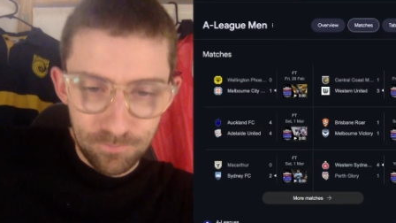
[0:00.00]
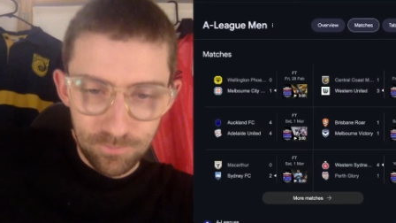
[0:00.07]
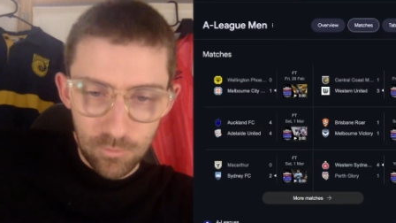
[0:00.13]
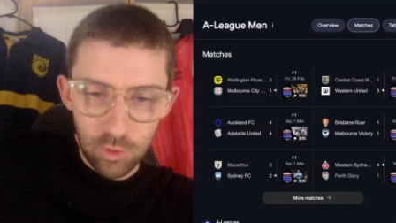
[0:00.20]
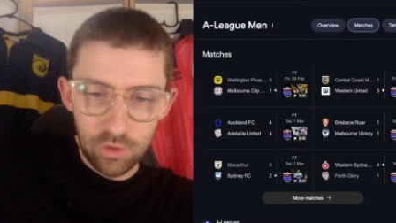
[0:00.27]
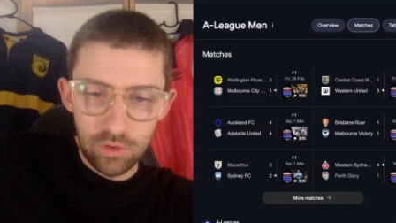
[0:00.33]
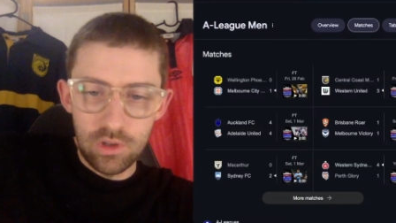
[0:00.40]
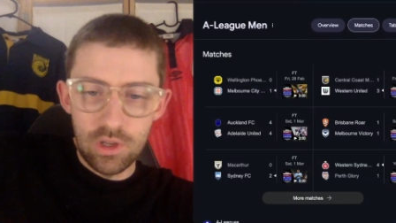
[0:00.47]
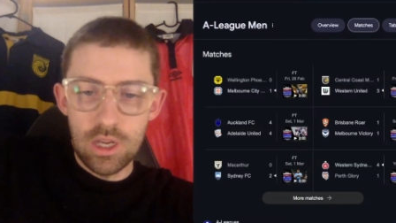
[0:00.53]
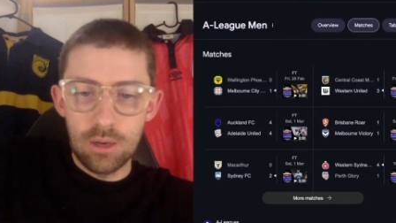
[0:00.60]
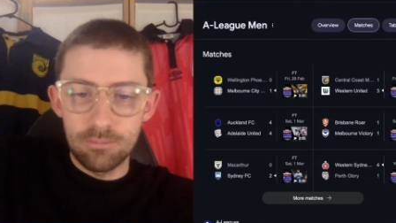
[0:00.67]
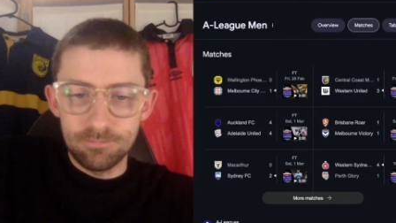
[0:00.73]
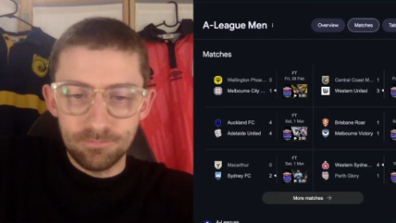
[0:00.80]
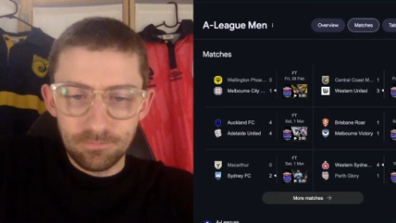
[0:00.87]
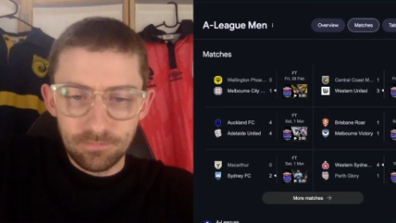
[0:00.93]
Good to see you
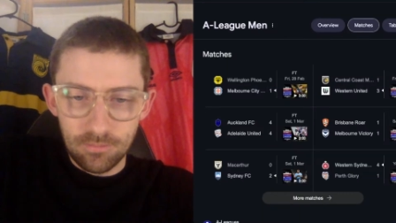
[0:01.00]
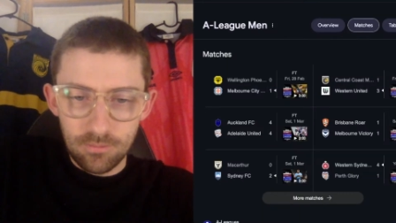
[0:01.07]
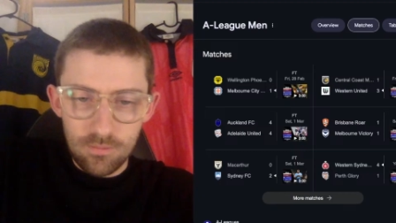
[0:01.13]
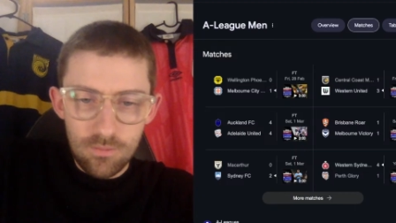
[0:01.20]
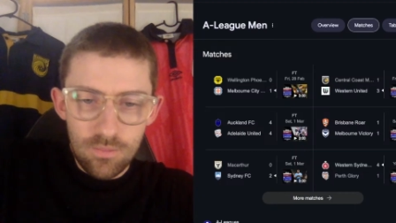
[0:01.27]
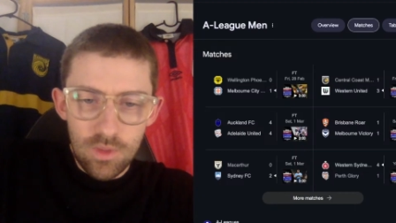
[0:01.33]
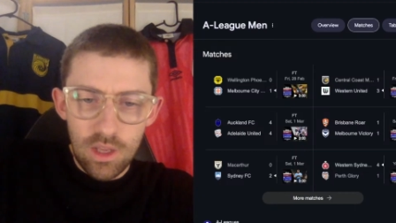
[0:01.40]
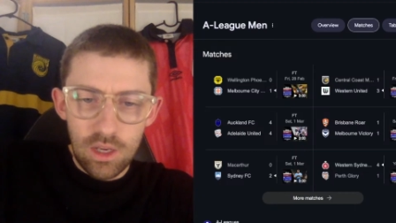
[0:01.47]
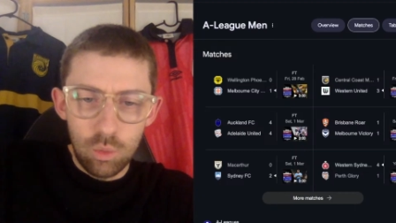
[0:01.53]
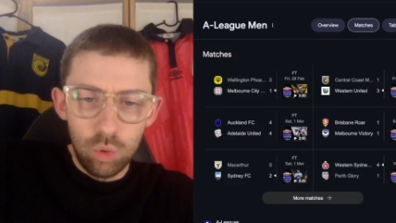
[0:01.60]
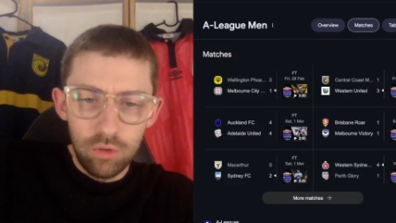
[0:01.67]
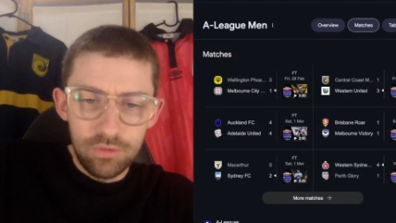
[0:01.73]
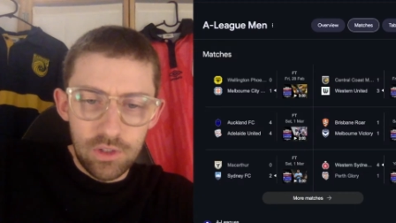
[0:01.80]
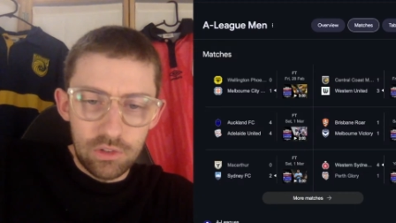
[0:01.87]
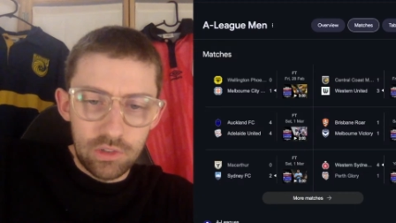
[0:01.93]
here.
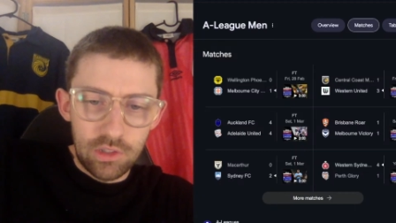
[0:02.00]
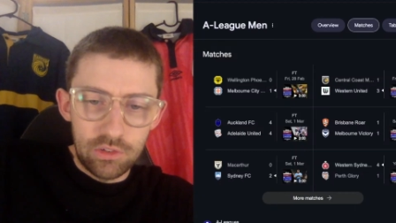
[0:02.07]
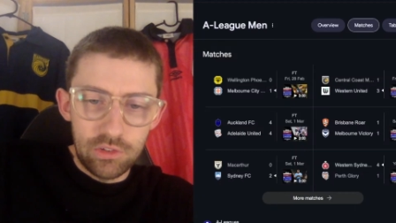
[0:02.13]
Wolfie says,